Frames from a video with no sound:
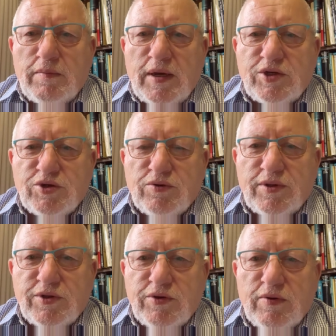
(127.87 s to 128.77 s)
Make sure
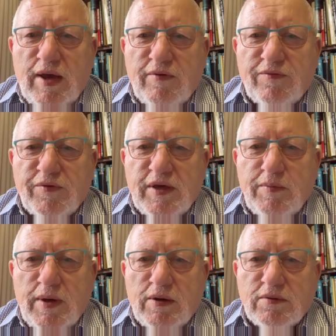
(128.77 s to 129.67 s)
that you have
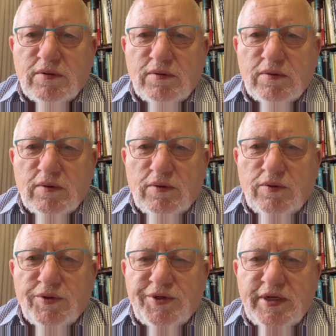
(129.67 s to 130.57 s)
emailed
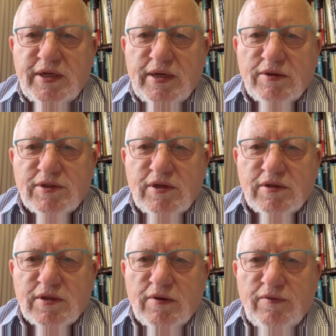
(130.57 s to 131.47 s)
all the details to
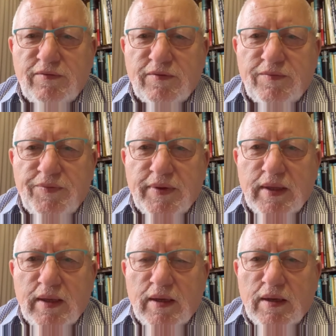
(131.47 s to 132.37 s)
yourself,
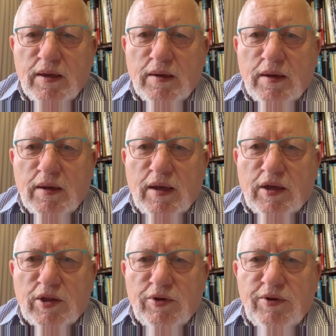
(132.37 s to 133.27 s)

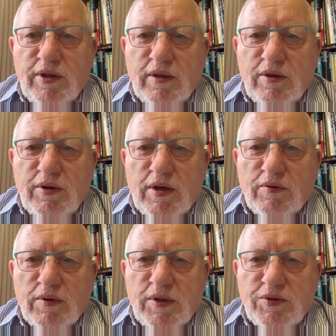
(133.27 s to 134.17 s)
including, you know,
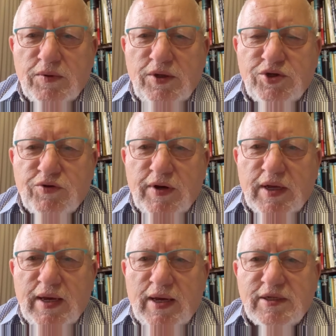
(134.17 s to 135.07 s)
each, each
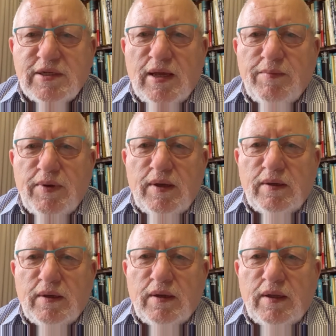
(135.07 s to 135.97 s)
credit card's number
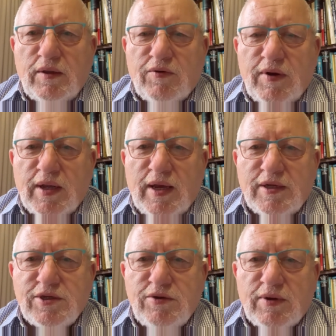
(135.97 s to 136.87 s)
and the credit
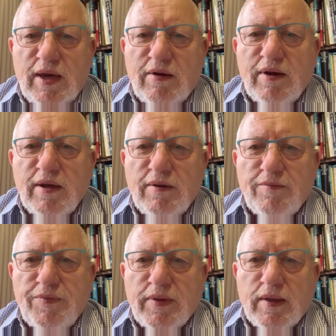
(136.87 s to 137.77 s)
cards that you're carrying.
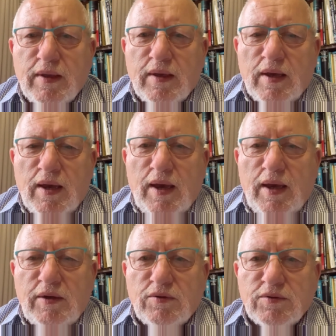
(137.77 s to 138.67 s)

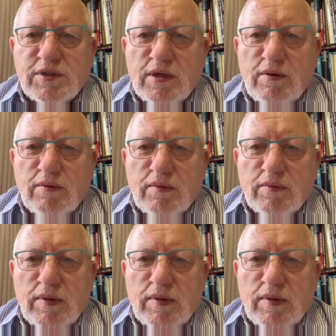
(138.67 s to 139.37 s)
And also